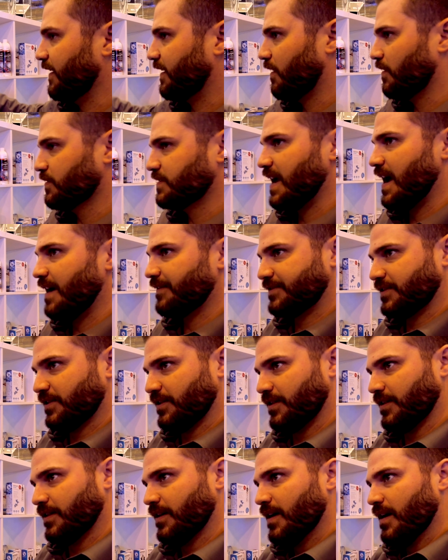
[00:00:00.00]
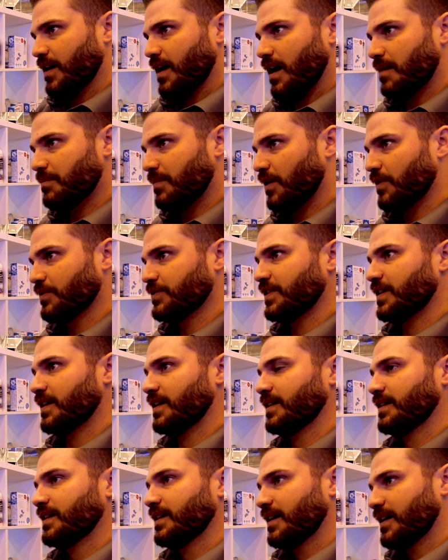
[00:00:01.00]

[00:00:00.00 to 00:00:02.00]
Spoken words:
it goes after ammonia,